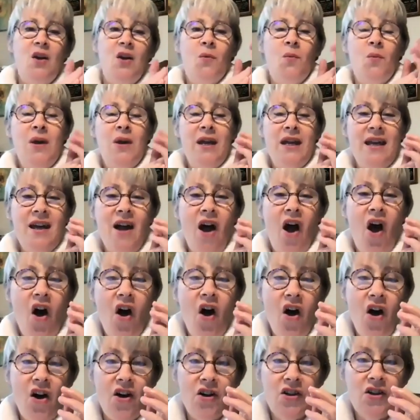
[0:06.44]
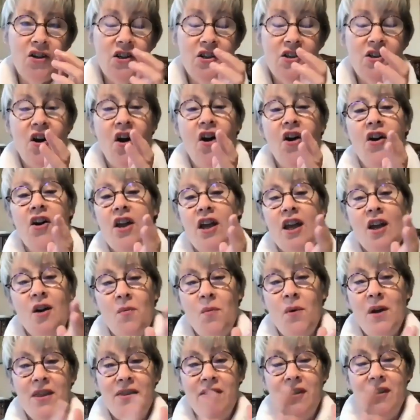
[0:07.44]
we are
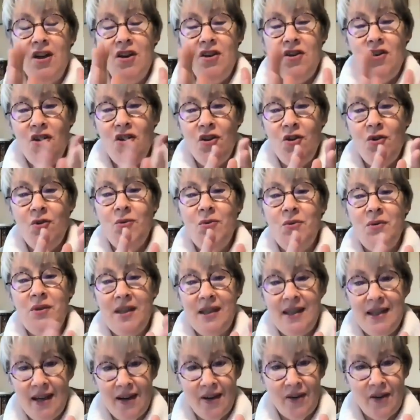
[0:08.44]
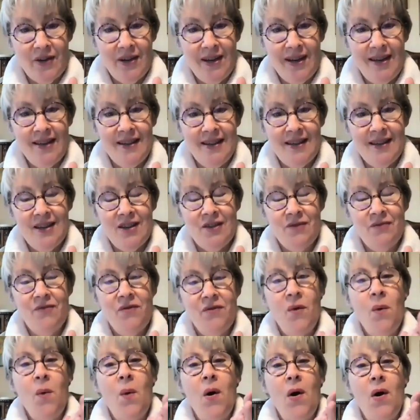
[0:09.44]
starting with a new series
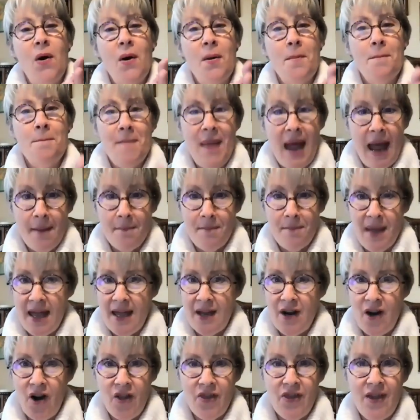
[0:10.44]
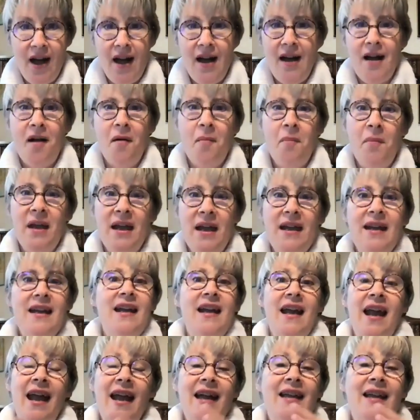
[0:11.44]
for MatMed on the Hub.
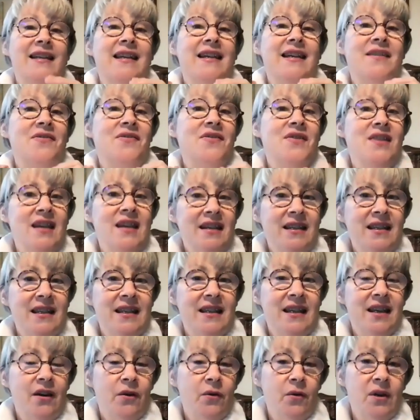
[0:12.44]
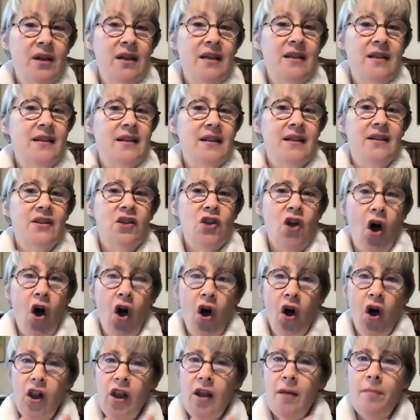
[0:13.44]
And in this series, it's
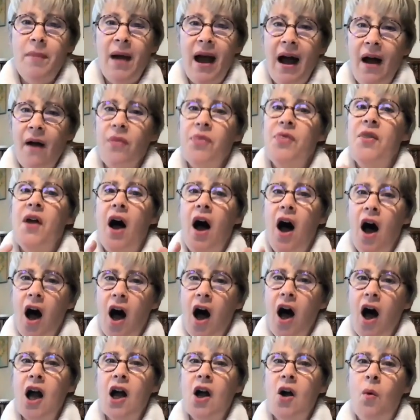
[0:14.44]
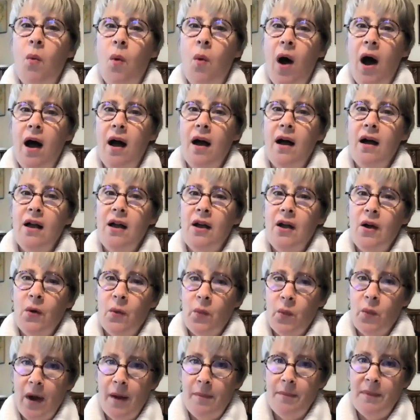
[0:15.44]
all about the Aqua
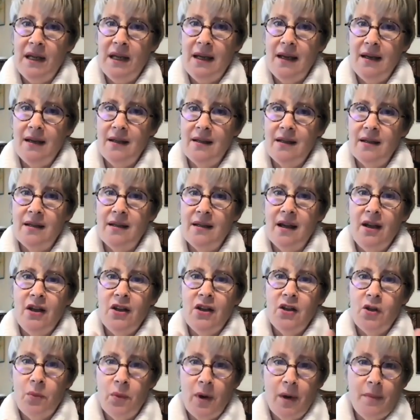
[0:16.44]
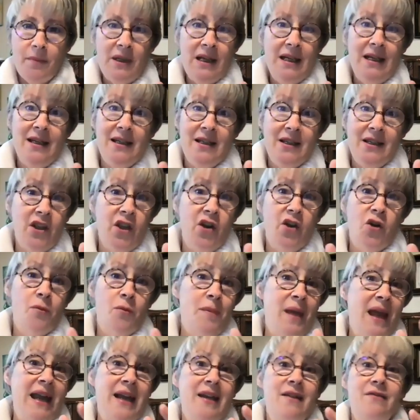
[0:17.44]
remedies, the remedies that are
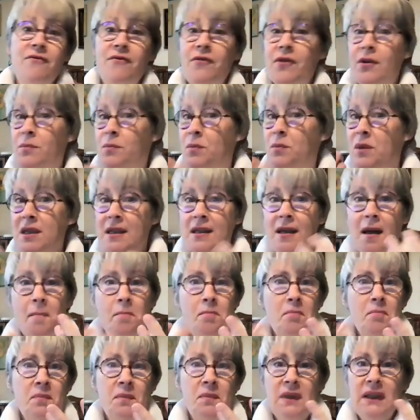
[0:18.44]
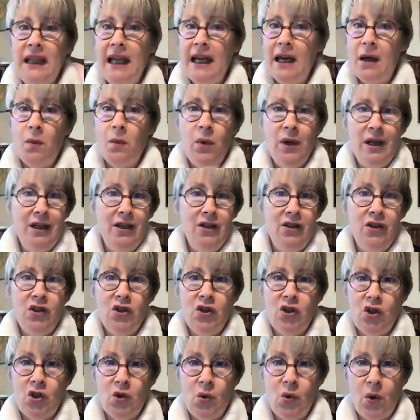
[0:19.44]
made from some liquid
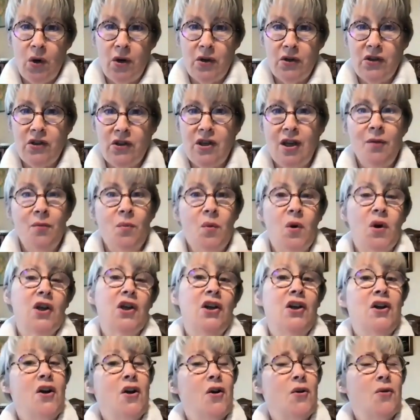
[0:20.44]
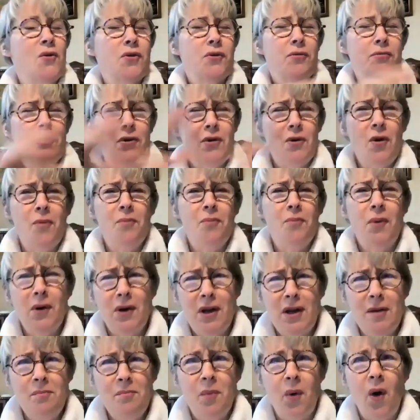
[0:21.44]
source. And we're going to go through a
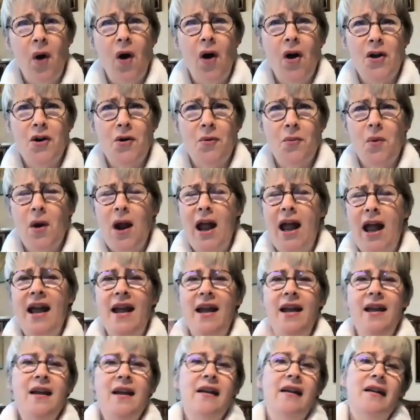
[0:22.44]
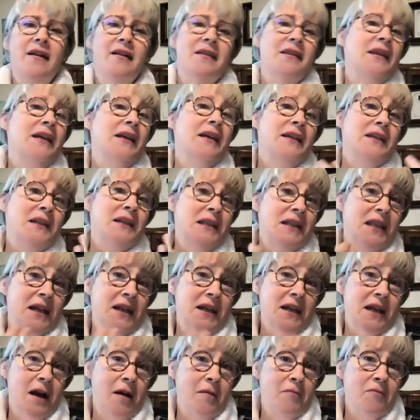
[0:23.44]
pretty broad array, things
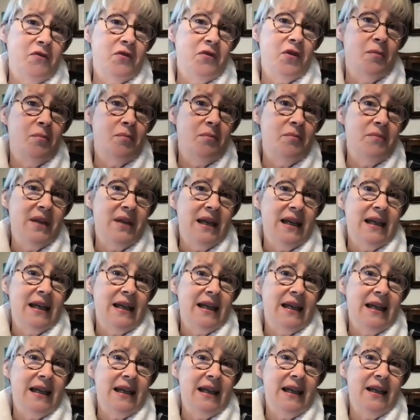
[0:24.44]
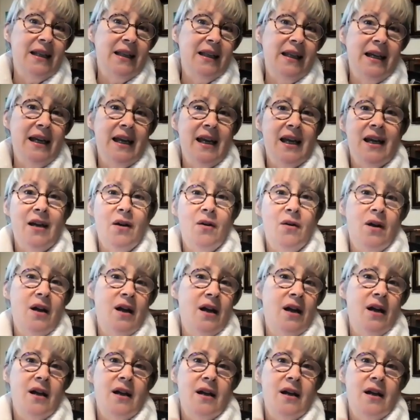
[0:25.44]
that come from healing